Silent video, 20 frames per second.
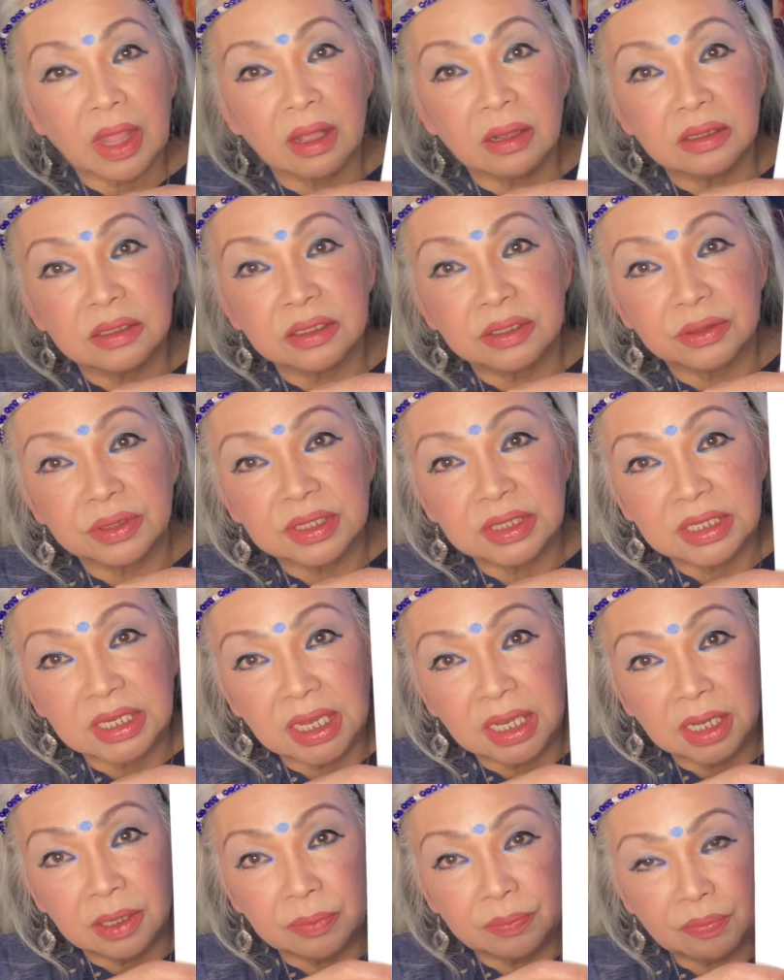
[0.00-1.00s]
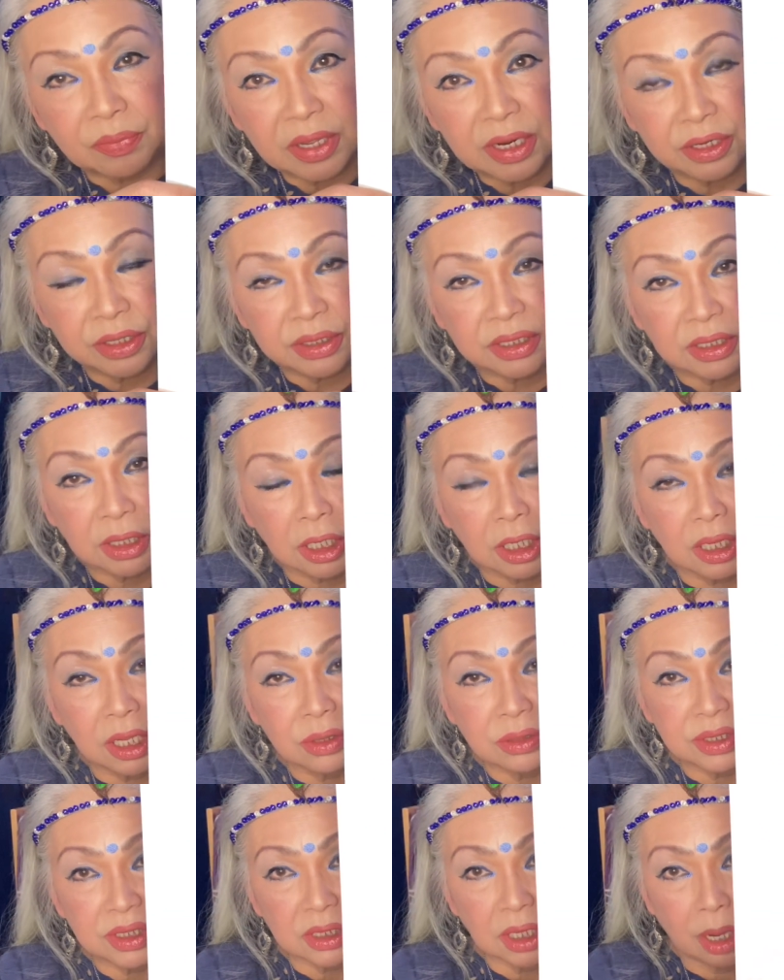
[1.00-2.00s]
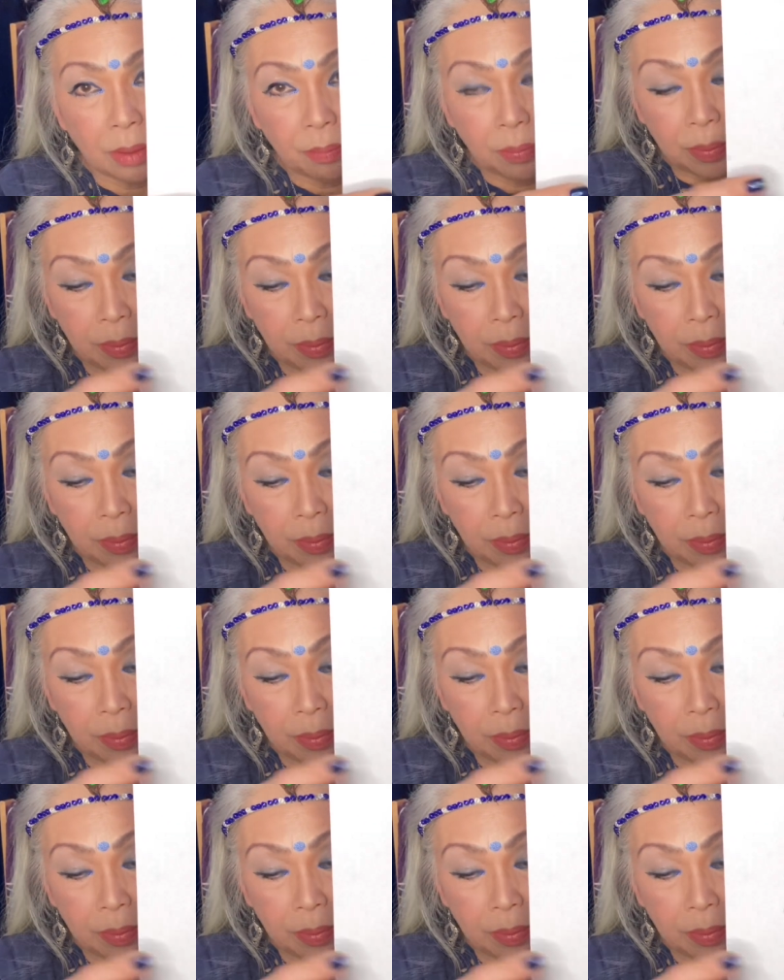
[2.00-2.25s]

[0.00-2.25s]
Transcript: So see, here's the close-up